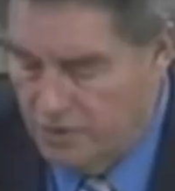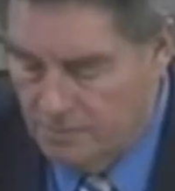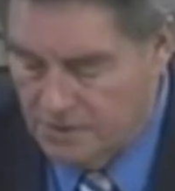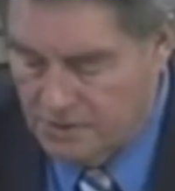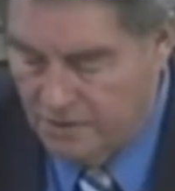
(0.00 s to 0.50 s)
and
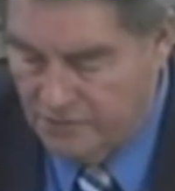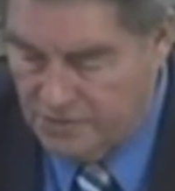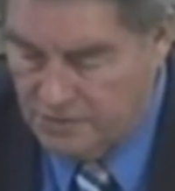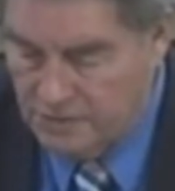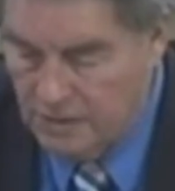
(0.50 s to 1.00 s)
Human
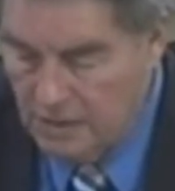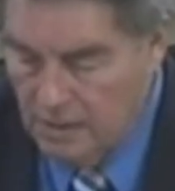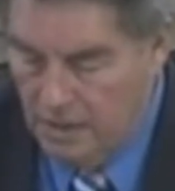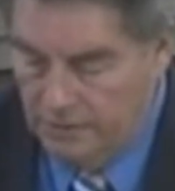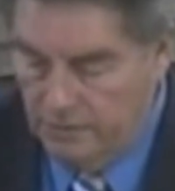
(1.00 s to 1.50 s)
Services,
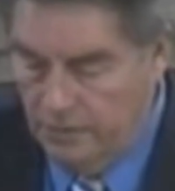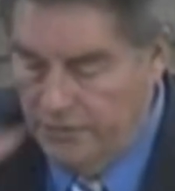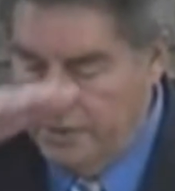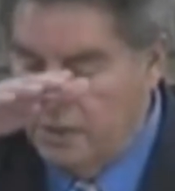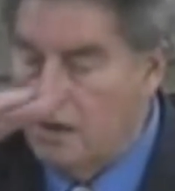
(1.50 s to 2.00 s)
and all
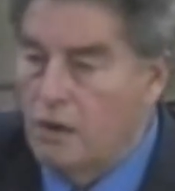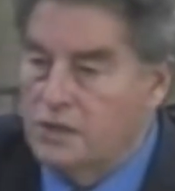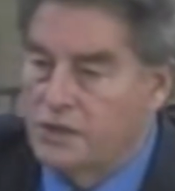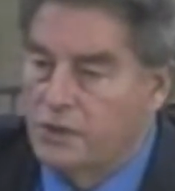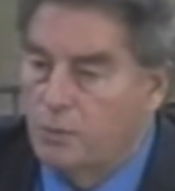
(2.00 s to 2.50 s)
the
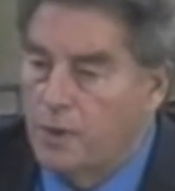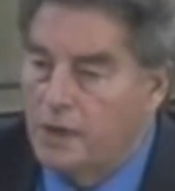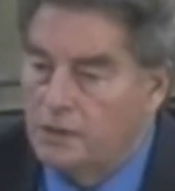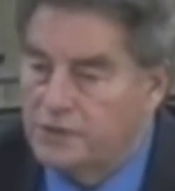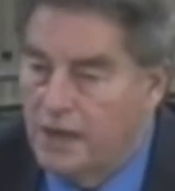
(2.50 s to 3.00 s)
cogs in the
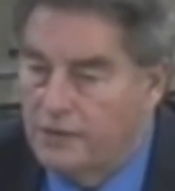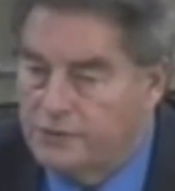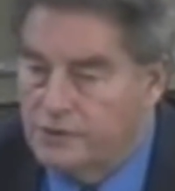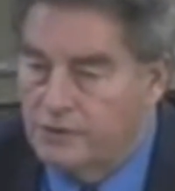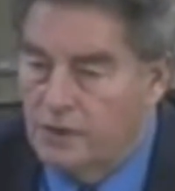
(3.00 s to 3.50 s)
wheel
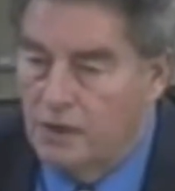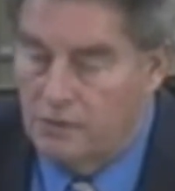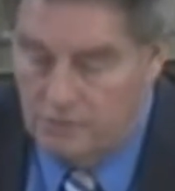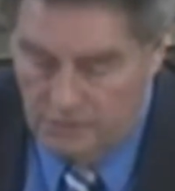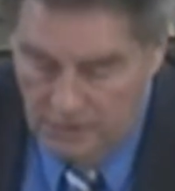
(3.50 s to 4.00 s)
down to the
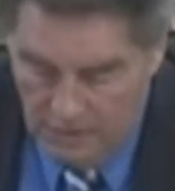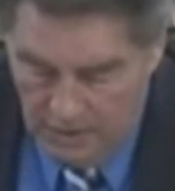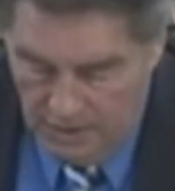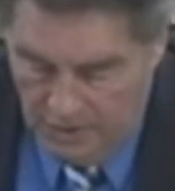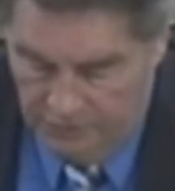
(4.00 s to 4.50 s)
local
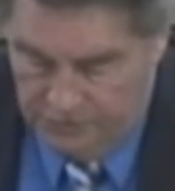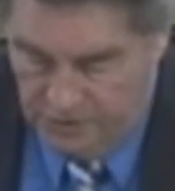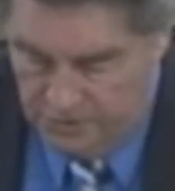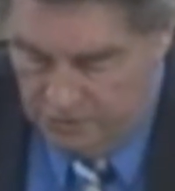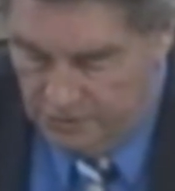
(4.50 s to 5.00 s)
health
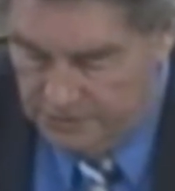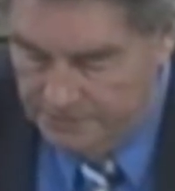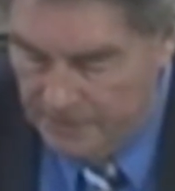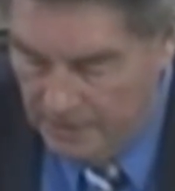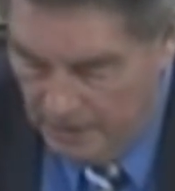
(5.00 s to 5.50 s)
districts.